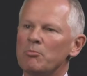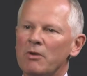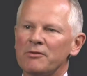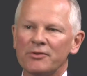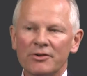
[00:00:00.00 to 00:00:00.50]

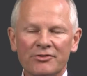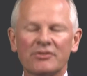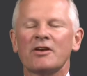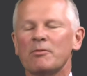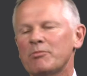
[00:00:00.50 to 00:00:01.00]
My first
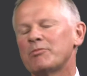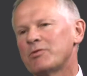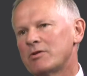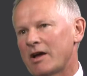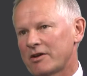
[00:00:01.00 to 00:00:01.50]
tip
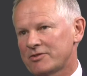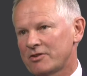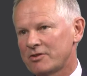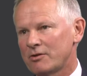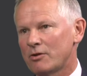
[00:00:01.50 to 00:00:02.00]
for
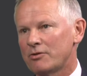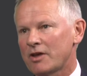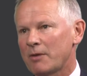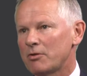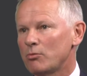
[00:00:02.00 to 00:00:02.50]
accessing growth
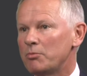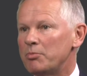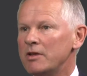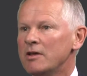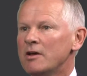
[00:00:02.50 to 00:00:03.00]
capital would
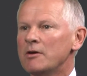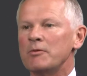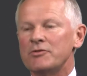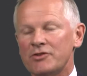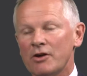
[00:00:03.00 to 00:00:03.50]
be
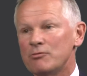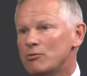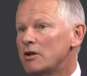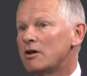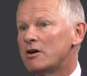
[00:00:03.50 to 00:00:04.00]
don't
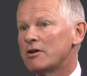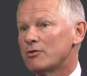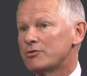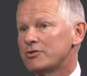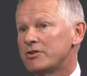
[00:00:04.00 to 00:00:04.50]
rely
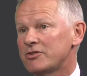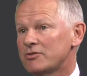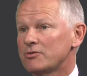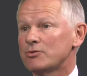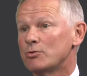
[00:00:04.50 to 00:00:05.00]
on
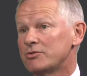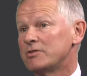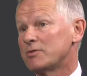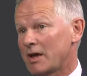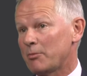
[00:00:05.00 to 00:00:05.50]
traditional
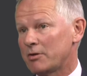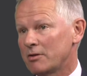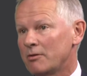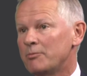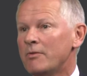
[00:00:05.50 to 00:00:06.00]
sources of
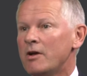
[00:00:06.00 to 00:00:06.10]
capital.